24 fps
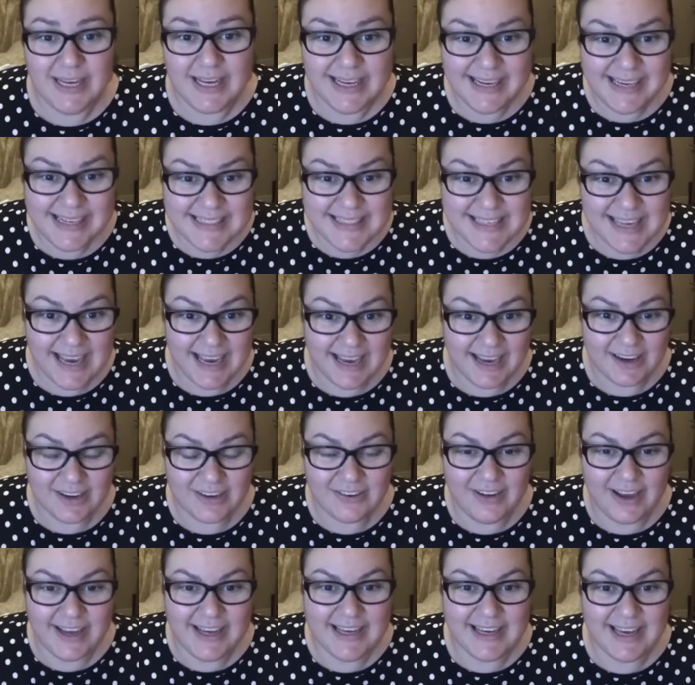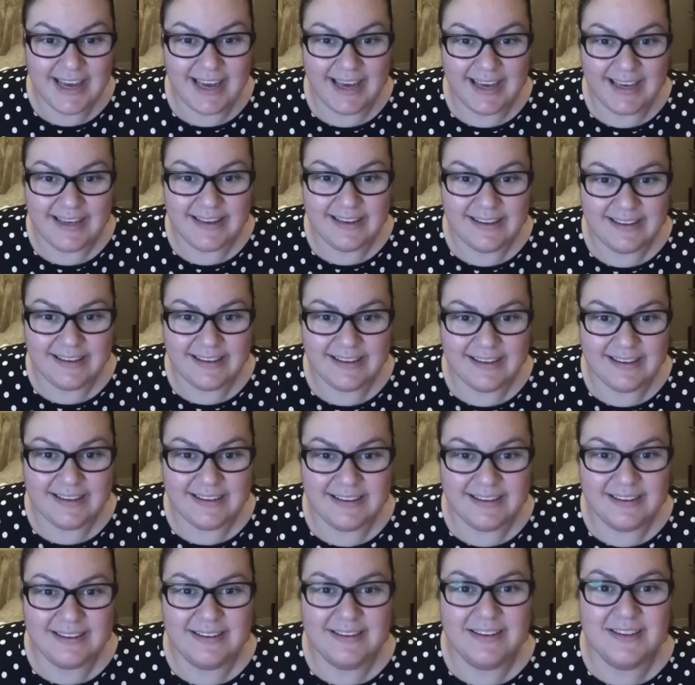Is it? Crikey.
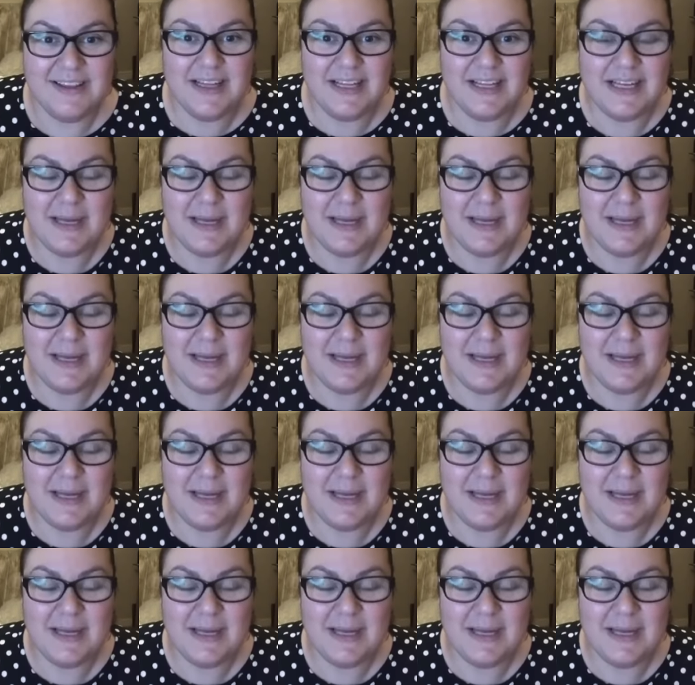The